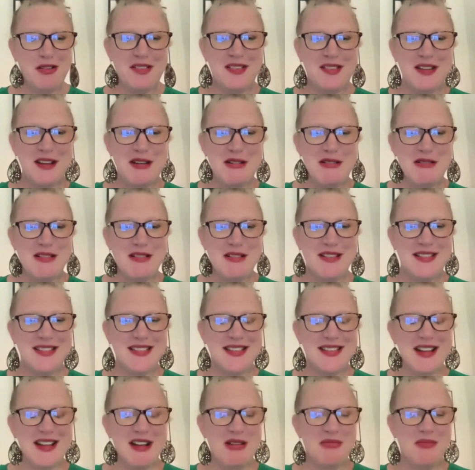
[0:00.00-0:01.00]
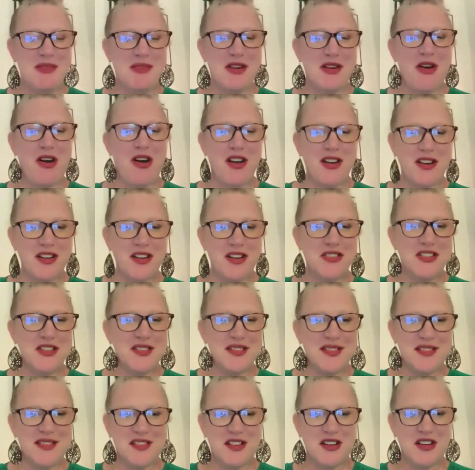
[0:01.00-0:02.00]
so it's an honor
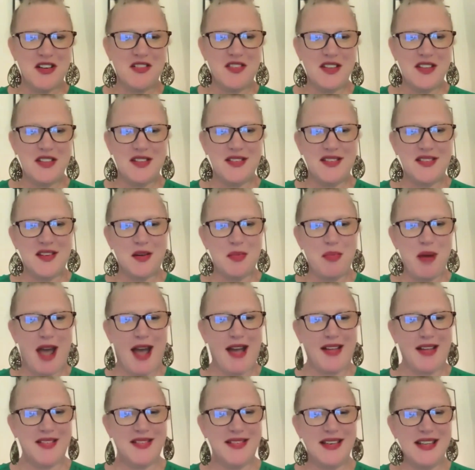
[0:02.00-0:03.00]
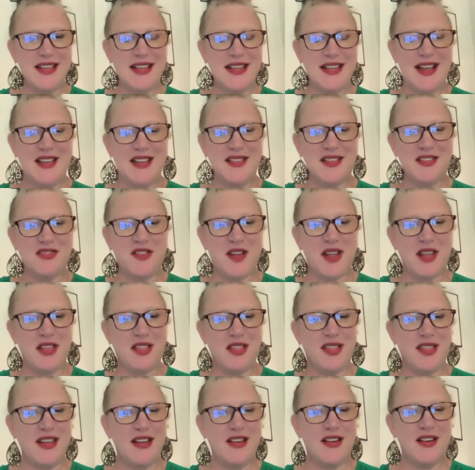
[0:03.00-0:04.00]
to serve in this capacity as a
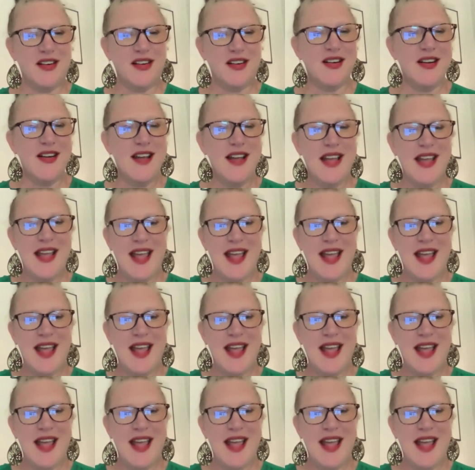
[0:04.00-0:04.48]
faith leader